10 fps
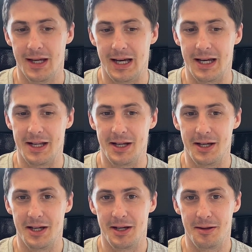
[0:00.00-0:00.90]

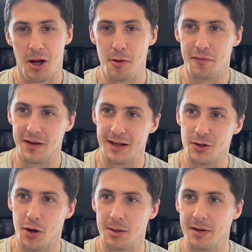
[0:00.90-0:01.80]
and hopefully
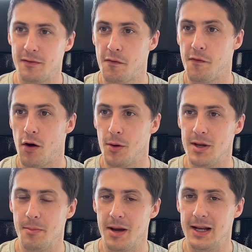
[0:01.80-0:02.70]
ignited a bit of a fire in
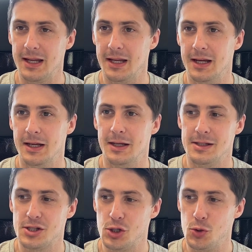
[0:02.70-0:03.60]
your belly
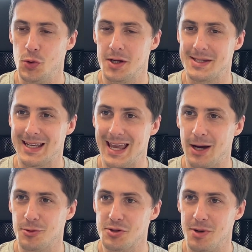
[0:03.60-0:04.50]
to get
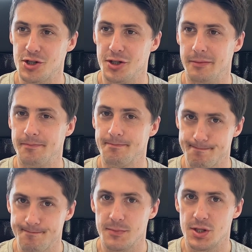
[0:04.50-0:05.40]
out and smash it.
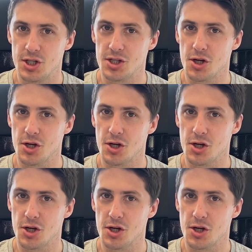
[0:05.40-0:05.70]
Cheers,